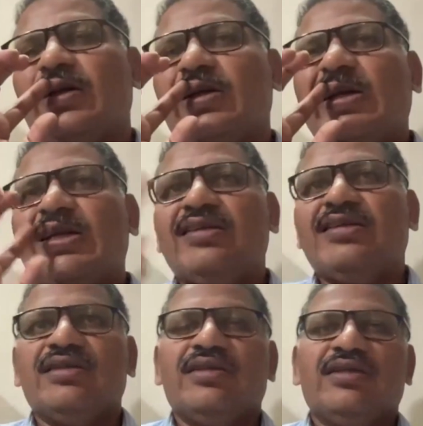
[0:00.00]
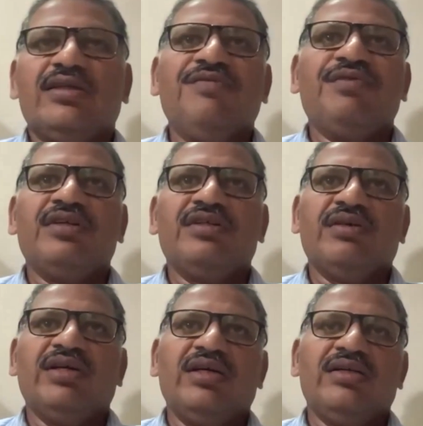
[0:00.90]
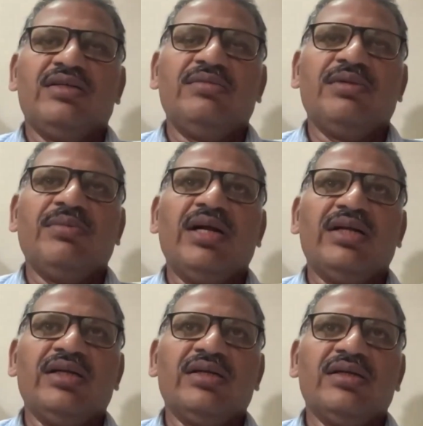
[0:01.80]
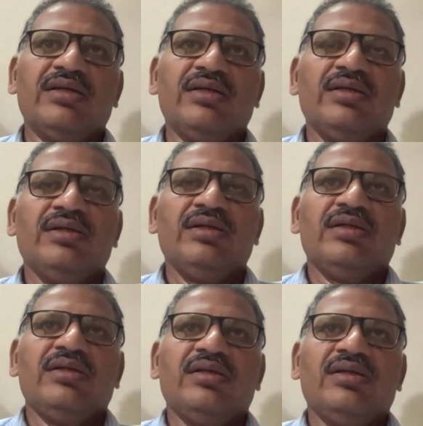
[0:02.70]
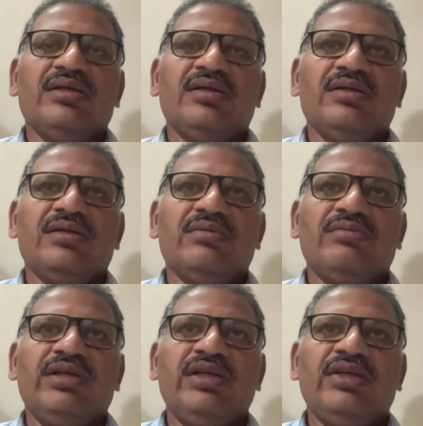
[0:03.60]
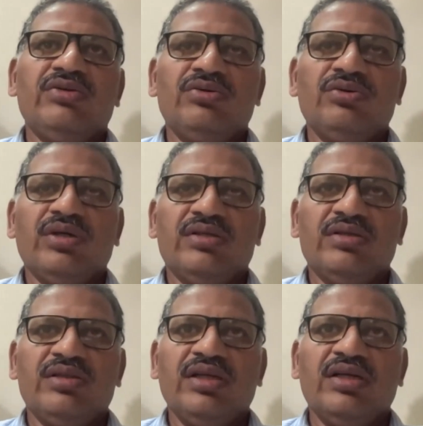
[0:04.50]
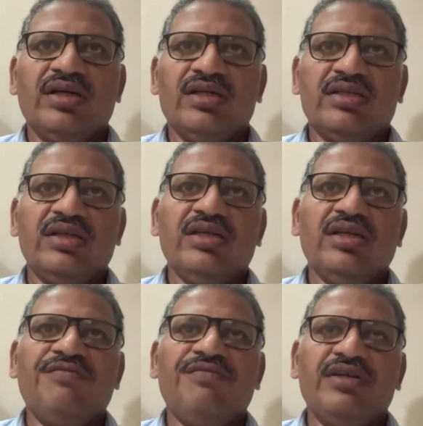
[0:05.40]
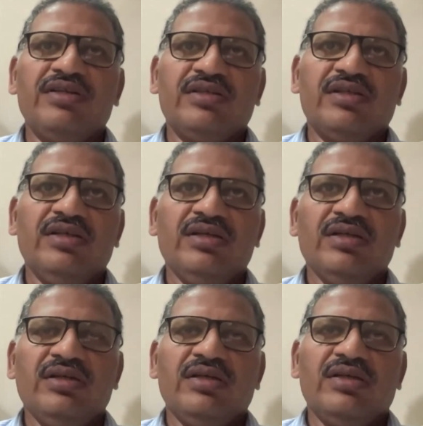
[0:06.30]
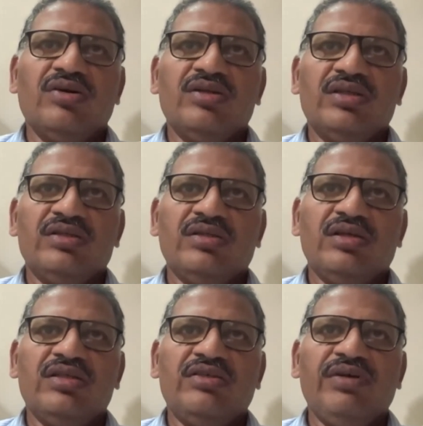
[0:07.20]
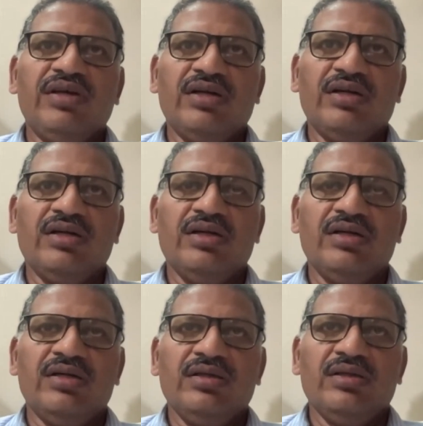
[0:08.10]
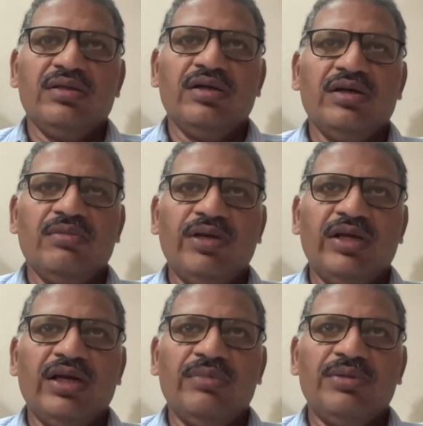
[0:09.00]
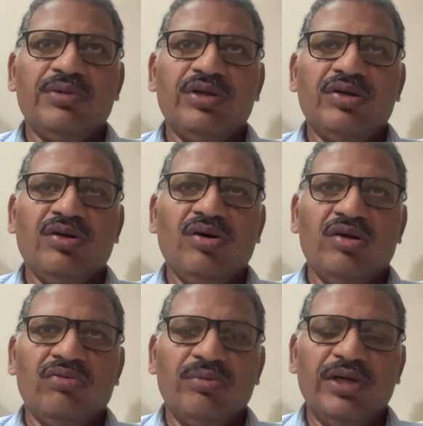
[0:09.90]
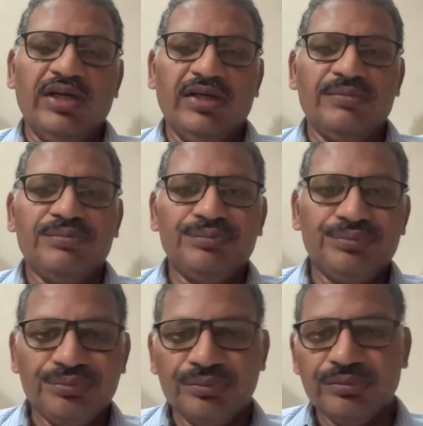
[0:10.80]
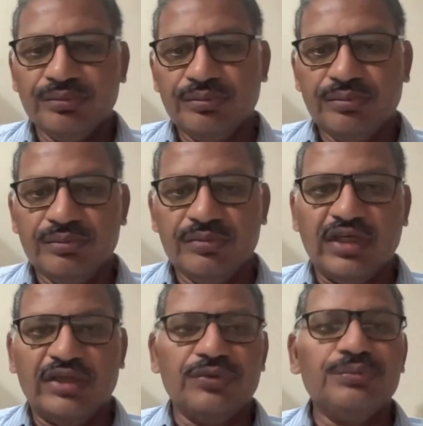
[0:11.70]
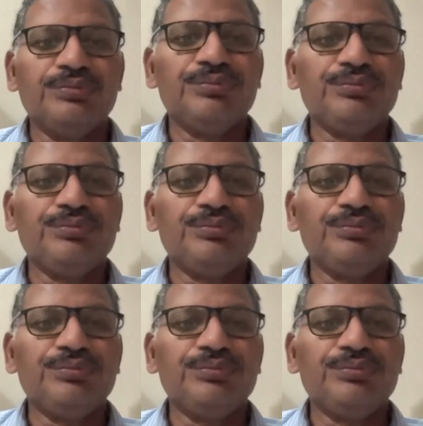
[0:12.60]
needs uh, if it's a symptomatic uh, we need to do a surgical correction if it is causing severe uh, pain, abdomen, or vomiting. Thank you.